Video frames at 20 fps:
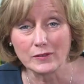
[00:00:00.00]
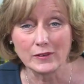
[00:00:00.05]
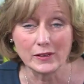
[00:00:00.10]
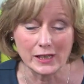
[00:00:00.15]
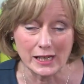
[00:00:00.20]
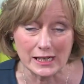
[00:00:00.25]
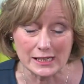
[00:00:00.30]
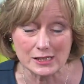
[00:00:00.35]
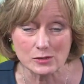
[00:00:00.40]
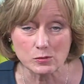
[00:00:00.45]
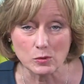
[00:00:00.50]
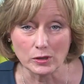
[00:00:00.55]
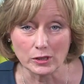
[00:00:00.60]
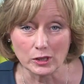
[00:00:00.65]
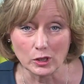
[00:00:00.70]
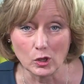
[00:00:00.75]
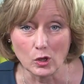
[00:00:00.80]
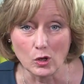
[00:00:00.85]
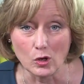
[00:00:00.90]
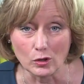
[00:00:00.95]
and the next one
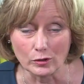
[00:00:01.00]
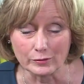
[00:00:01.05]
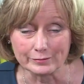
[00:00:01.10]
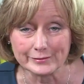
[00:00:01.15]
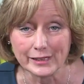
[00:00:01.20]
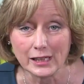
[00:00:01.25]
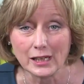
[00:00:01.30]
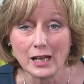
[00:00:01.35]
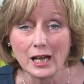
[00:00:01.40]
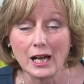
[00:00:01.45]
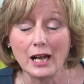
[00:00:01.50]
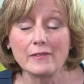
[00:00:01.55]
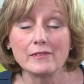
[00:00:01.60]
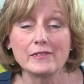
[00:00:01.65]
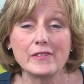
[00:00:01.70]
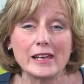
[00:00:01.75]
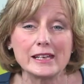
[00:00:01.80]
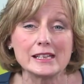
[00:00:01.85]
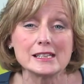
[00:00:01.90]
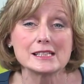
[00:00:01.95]
along, and
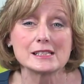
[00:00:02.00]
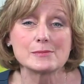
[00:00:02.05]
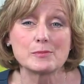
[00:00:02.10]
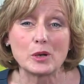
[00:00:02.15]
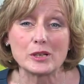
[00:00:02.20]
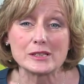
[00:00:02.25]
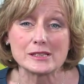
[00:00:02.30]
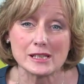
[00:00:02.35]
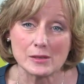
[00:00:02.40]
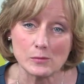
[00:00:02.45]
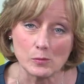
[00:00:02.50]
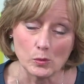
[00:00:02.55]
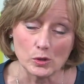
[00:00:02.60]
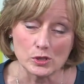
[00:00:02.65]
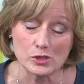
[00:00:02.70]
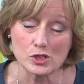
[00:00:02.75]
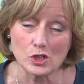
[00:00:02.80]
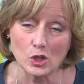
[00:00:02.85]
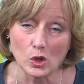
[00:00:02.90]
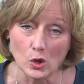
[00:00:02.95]
then it spreads
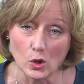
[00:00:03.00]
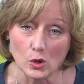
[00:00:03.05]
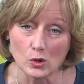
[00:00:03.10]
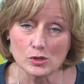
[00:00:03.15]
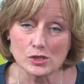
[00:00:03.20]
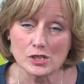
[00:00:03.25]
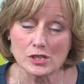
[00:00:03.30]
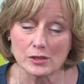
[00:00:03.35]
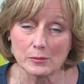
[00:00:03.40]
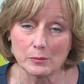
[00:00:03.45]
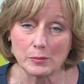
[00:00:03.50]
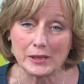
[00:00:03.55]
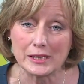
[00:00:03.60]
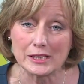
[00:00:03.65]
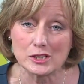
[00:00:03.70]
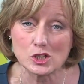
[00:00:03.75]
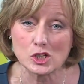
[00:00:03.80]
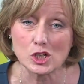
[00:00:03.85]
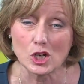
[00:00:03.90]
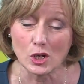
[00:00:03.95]
inwards along to the
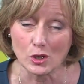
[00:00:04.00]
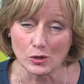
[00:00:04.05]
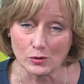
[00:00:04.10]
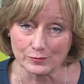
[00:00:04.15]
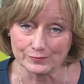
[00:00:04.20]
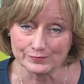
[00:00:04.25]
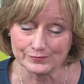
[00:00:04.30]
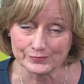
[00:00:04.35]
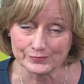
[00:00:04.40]
big toe.